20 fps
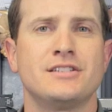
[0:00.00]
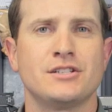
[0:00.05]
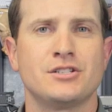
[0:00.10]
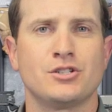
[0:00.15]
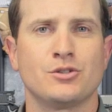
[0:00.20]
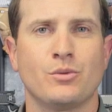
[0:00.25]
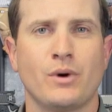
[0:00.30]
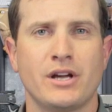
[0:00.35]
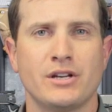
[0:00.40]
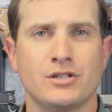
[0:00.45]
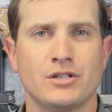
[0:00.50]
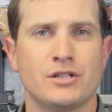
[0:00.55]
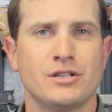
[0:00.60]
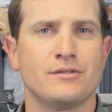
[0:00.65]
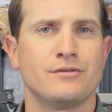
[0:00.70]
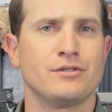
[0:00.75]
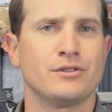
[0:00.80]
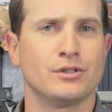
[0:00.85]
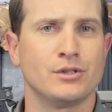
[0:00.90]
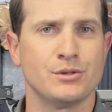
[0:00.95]
situation,
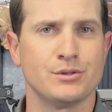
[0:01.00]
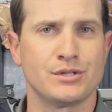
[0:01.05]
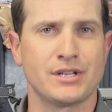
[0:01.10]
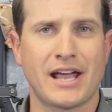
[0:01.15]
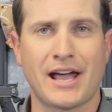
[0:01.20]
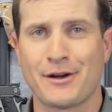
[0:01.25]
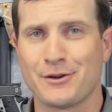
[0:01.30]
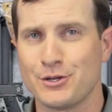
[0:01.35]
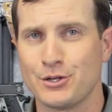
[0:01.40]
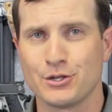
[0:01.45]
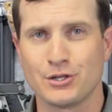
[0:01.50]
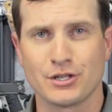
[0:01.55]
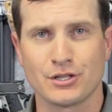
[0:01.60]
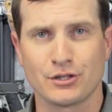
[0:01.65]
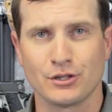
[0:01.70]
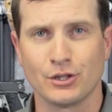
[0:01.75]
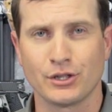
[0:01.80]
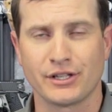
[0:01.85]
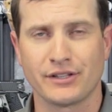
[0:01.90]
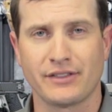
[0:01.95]
if you lose count, you can
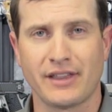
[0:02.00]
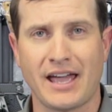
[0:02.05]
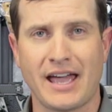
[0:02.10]
just look at